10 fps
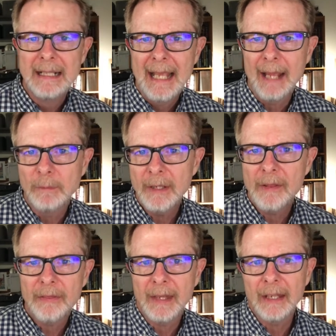And one of
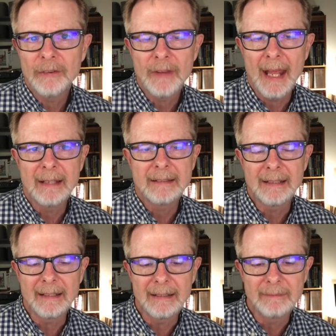the things that
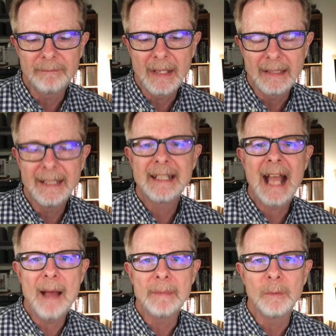um, Linda
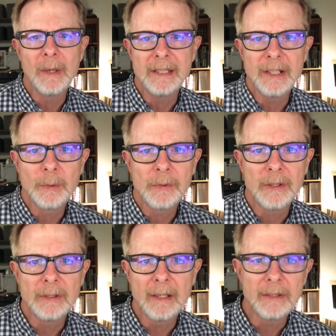got me one year was
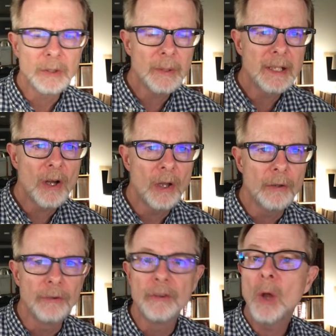a, a toy
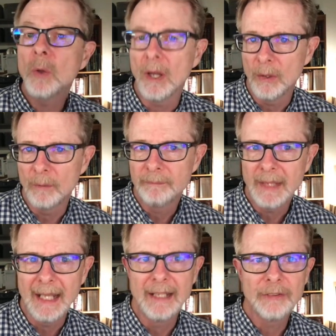called Zolo,
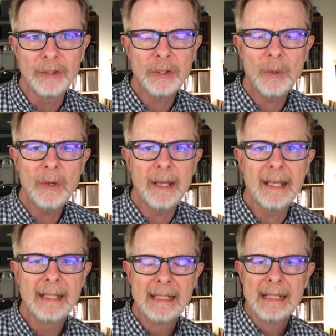and it's a
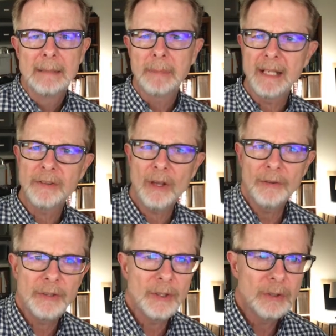toy, but it's
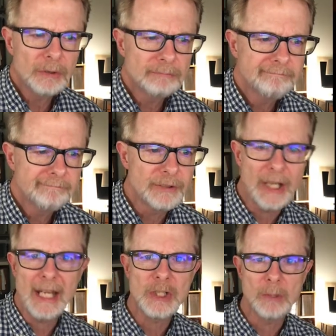also
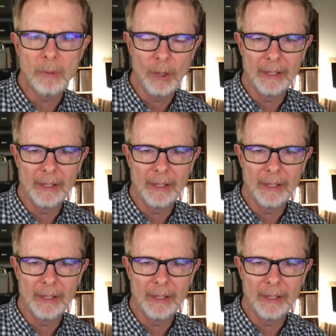changeable.